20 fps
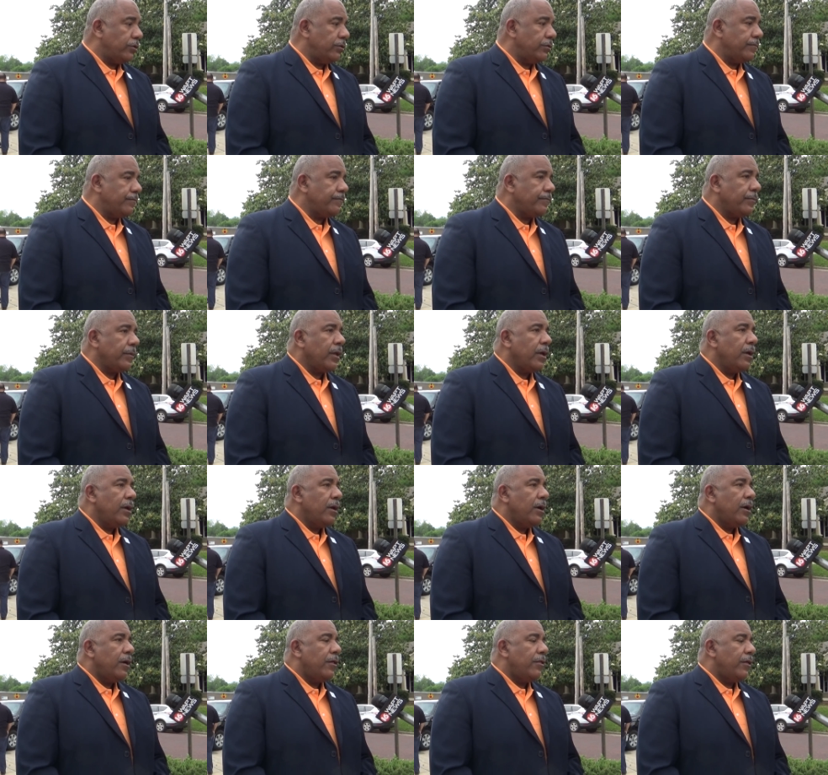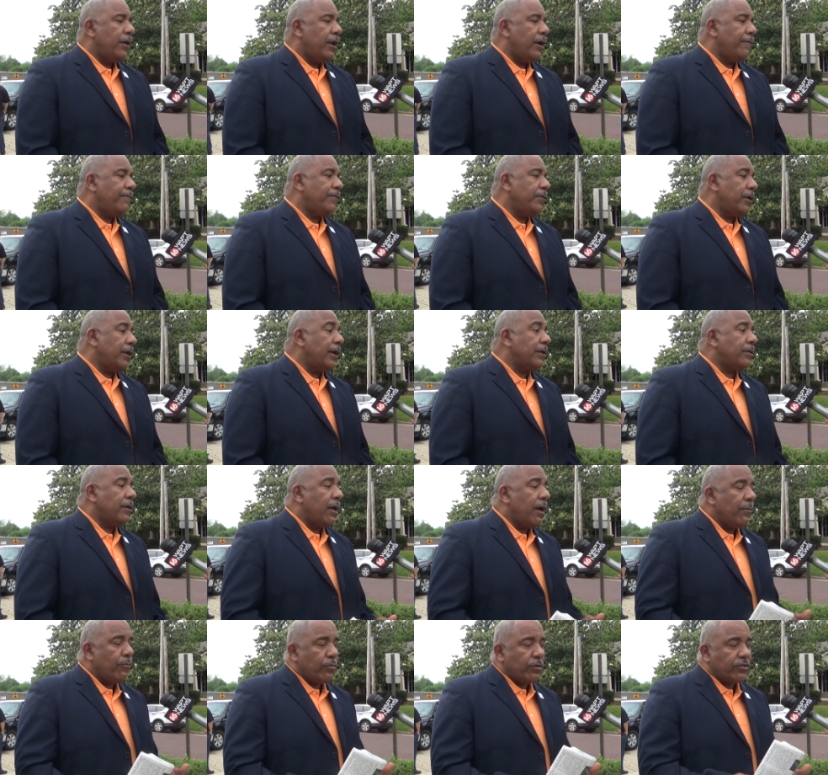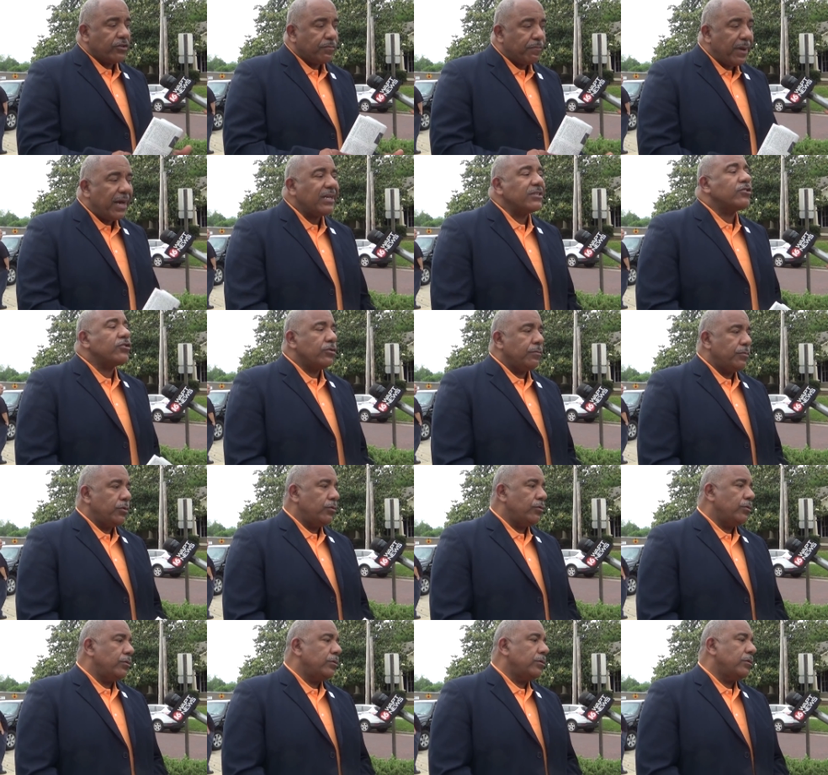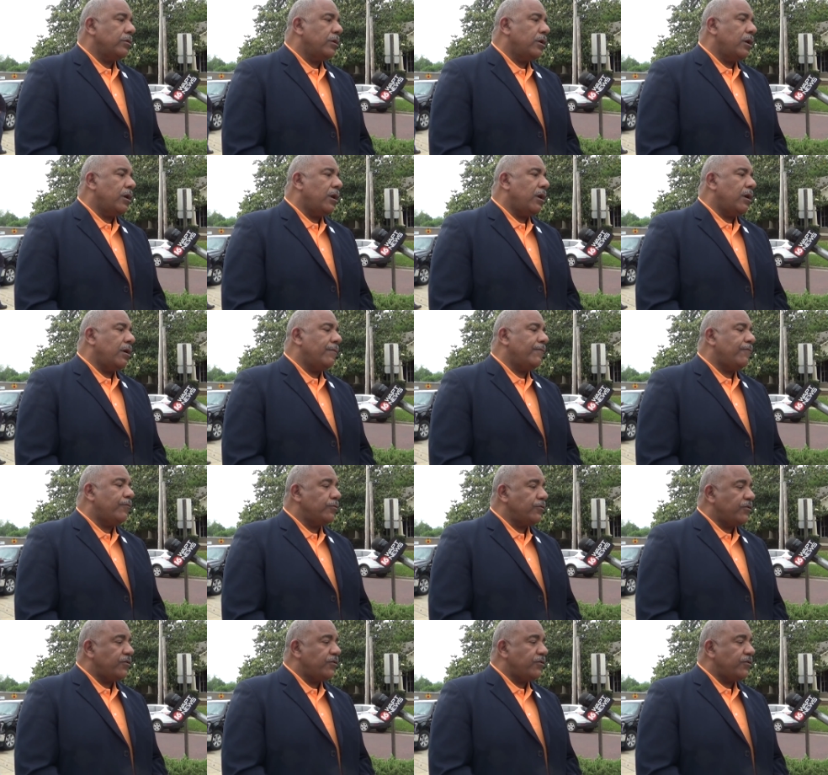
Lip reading: 2, that I feel like I'm responsible for